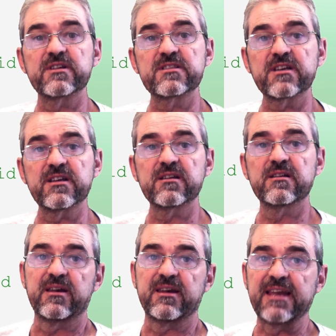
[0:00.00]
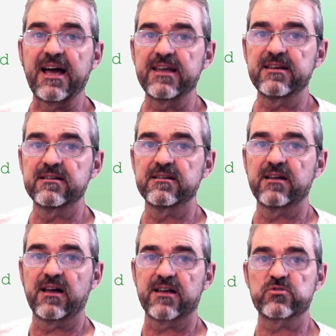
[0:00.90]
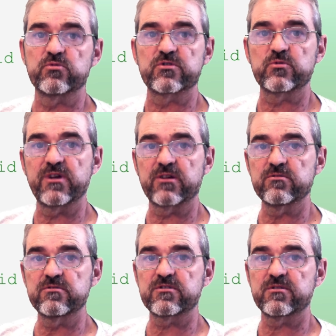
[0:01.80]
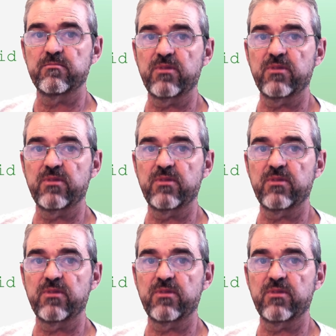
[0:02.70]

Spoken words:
Let's say 9 has two square roots,